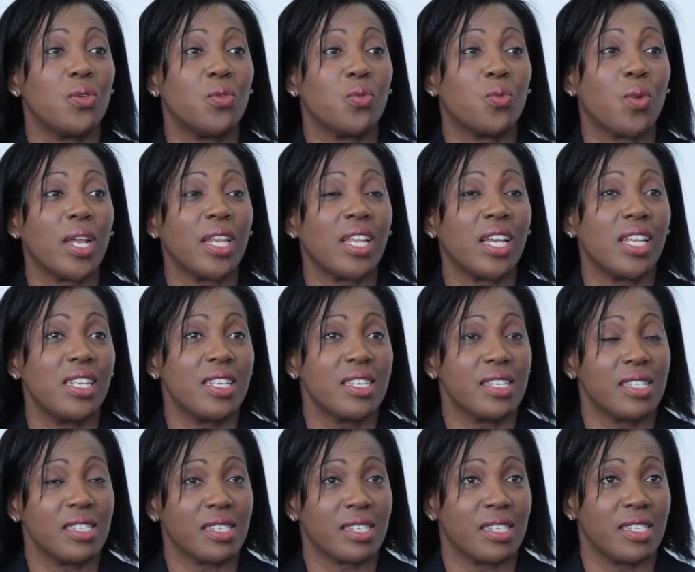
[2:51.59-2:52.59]
When I
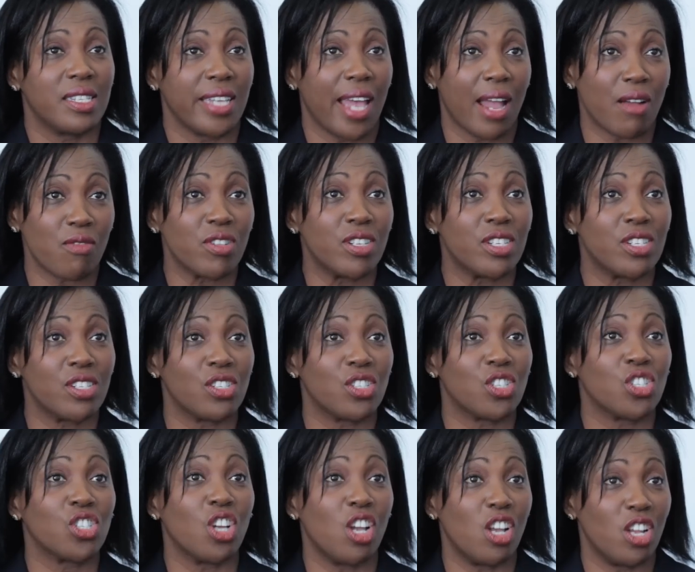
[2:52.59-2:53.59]
listened to Darren
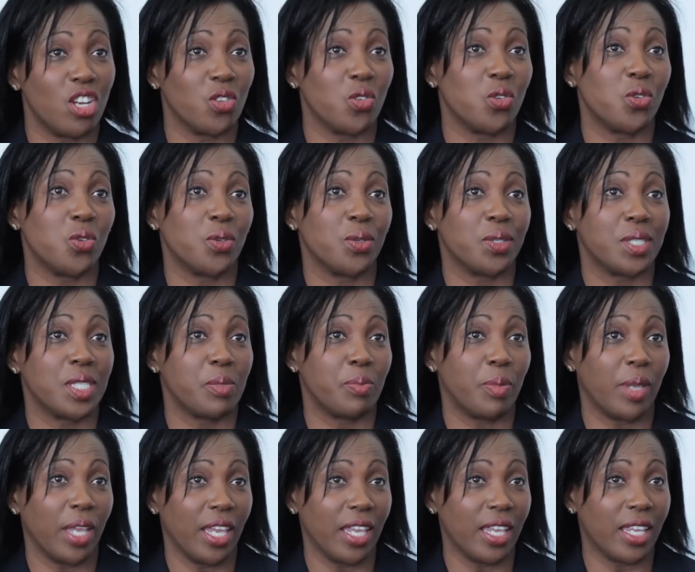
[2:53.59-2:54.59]
Shirlaw
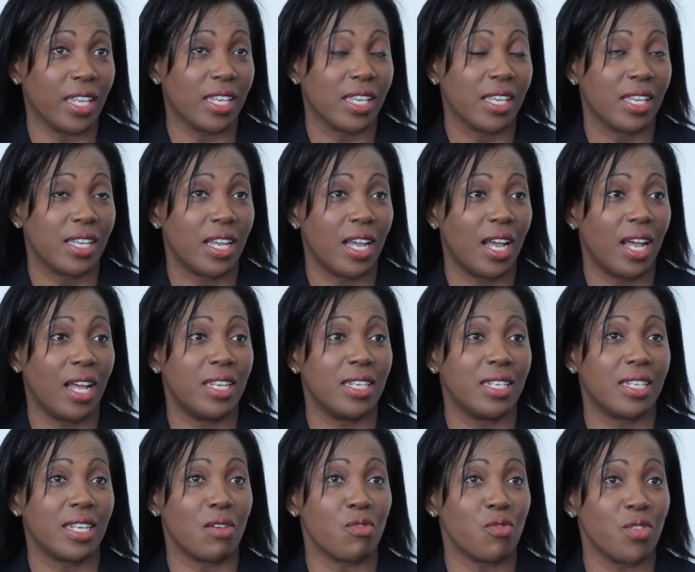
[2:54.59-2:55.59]
speak,
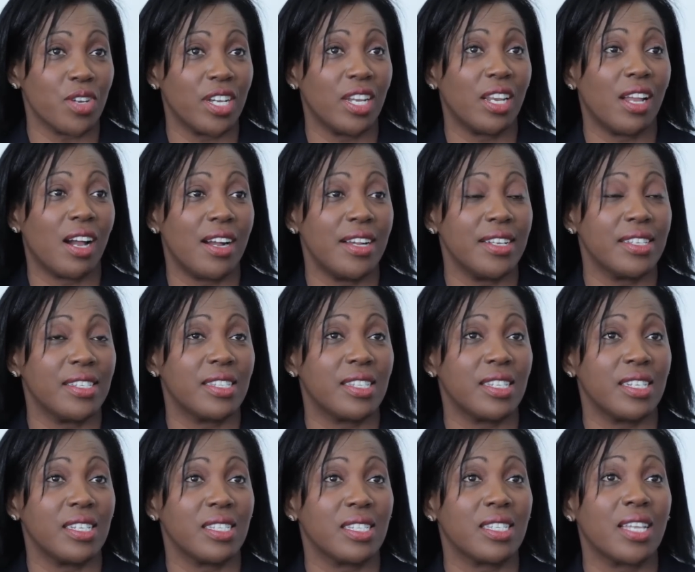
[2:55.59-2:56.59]
and I realised
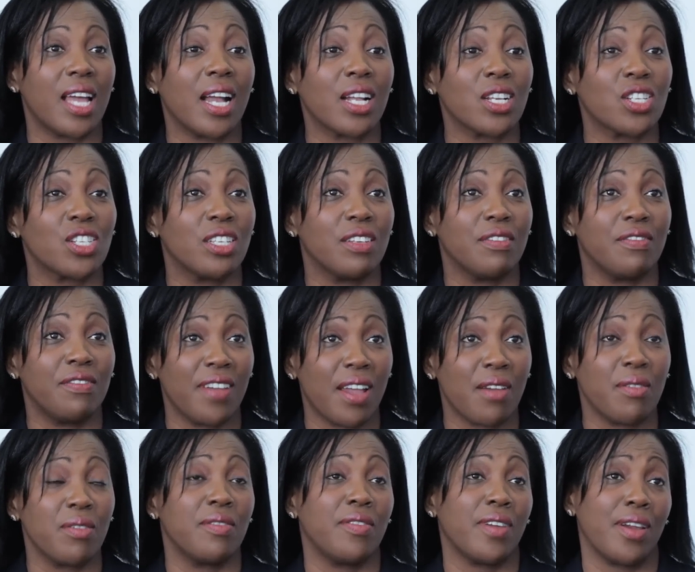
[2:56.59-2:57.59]
that it's actually a
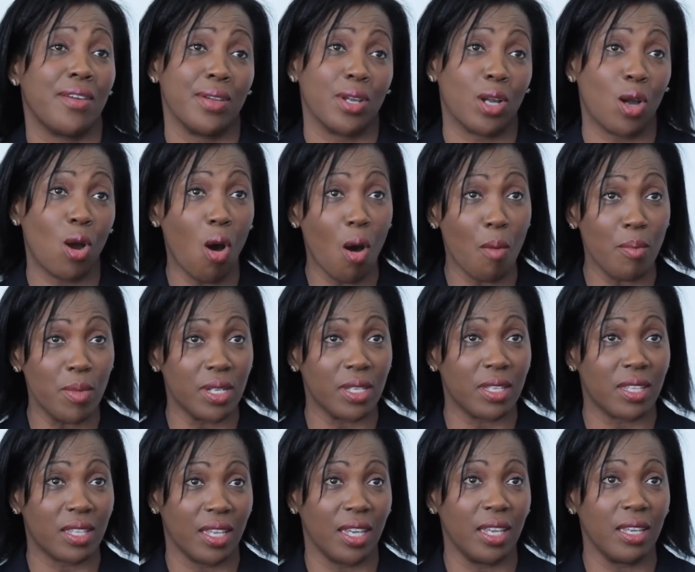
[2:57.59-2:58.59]
very, very
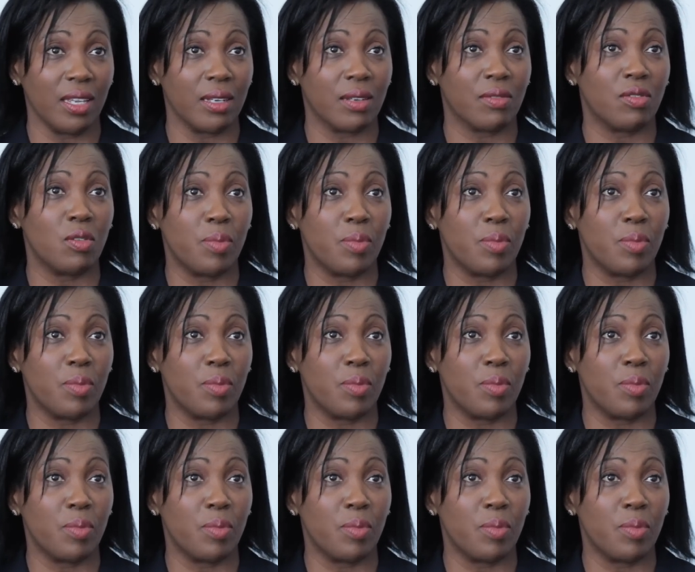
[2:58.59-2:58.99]
common thing for